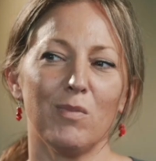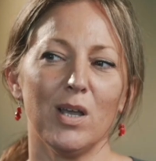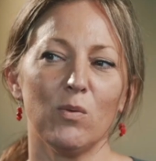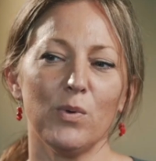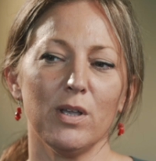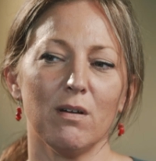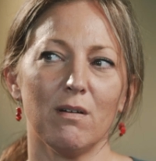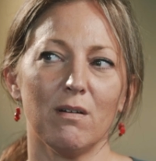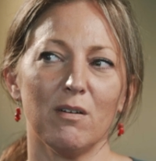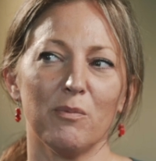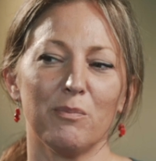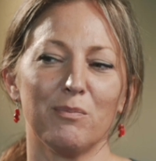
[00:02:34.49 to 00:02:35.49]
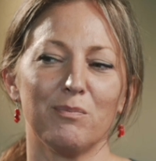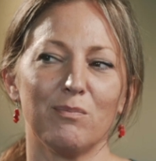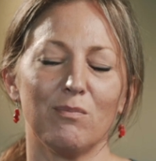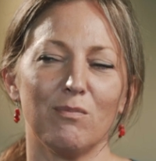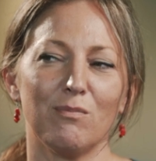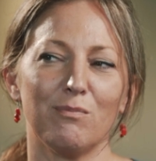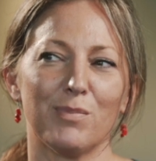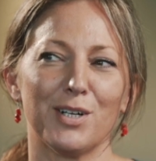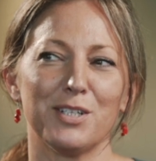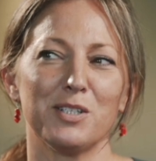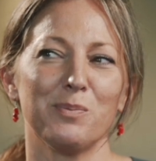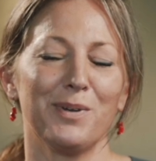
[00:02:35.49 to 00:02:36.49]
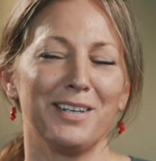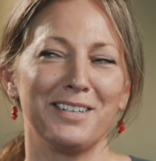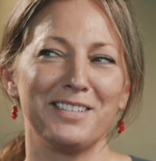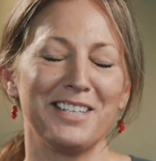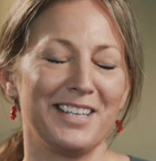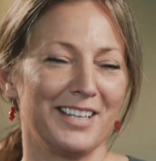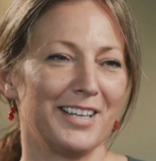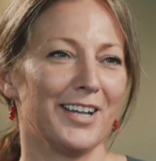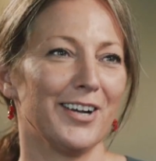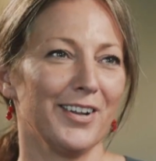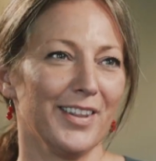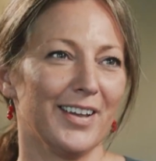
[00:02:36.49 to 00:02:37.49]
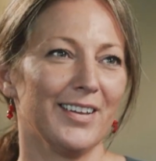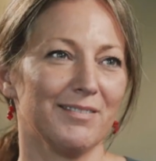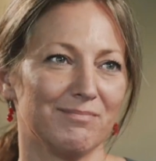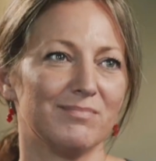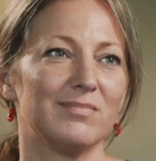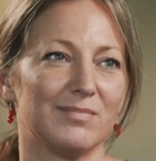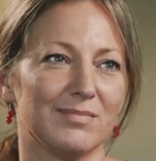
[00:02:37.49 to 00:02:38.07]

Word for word: and we all participate in taking care of that.